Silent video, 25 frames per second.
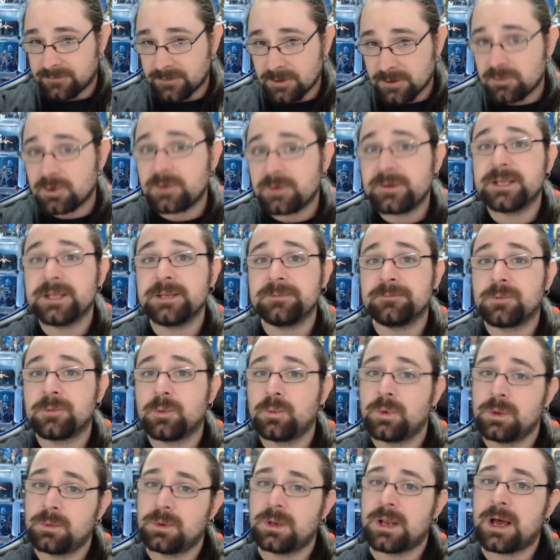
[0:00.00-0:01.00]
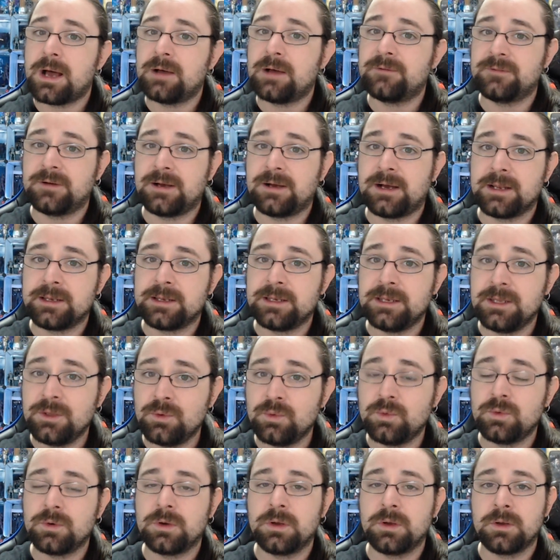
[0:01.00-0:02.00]
February we will have a
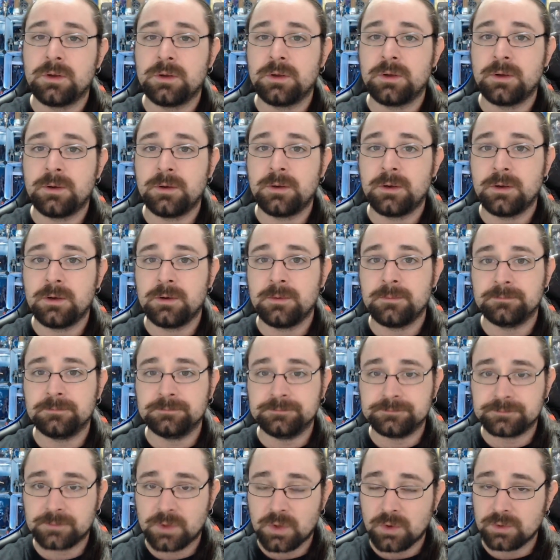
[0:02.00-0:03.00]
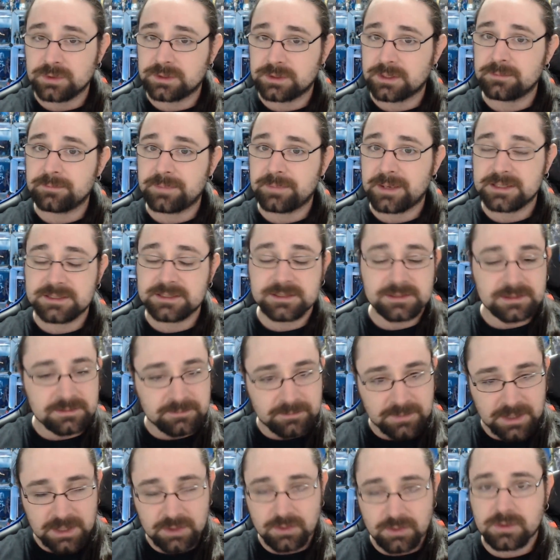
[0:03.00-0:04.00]
new content patch,
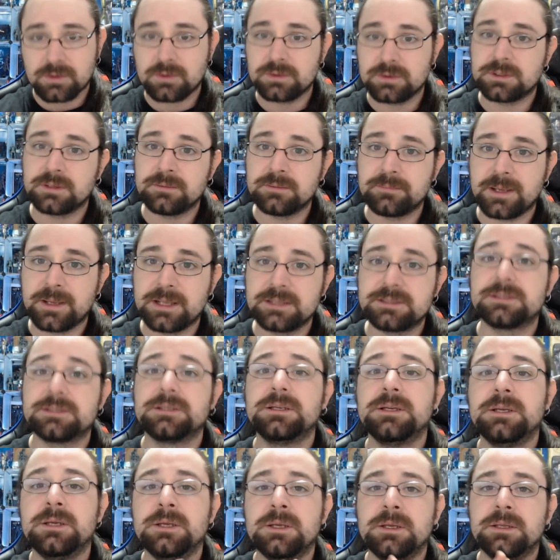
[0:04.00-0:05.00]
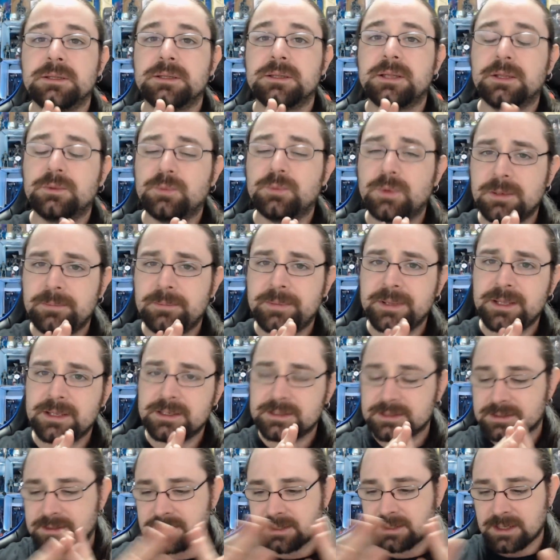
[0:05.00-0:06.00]
minor content patch, that will be